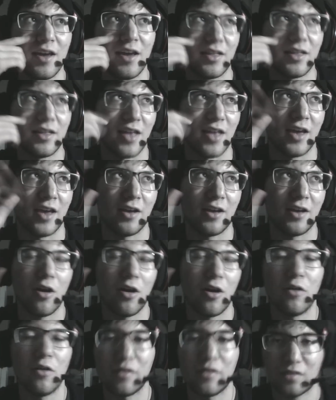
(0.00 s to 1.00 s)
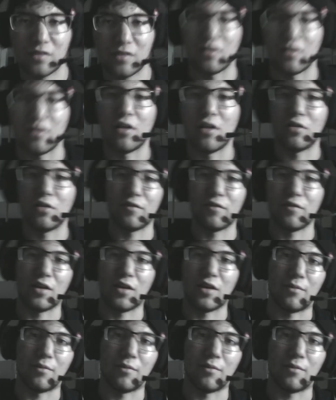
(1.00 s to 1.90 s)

that hosts all of them,